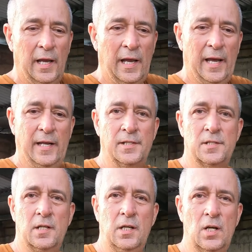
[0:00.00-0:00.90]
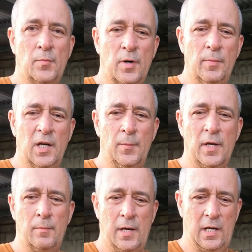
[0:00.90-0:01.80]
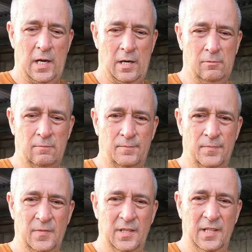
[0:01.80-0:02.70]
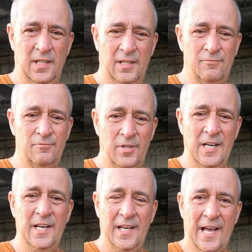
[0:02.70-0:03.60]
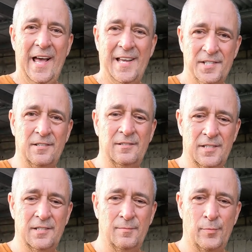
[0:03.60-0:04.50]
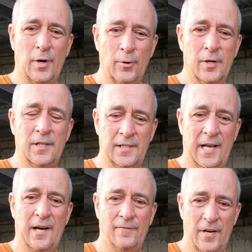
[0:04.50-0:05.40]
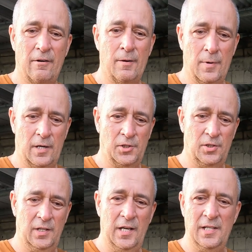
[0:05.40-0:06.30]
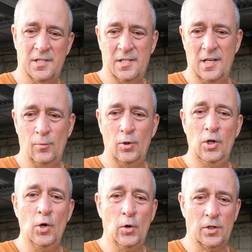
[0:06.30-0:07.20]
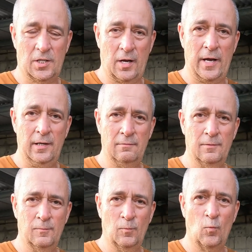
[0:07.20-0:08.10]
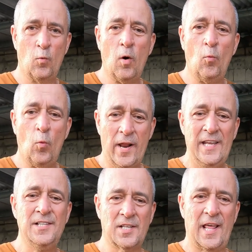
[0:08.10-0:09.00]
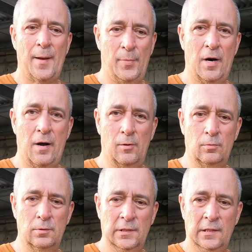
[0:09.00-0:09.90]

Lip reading: And you're probably going to be able to make out it really hasn't broken down very much. It still looks like what went into that pile.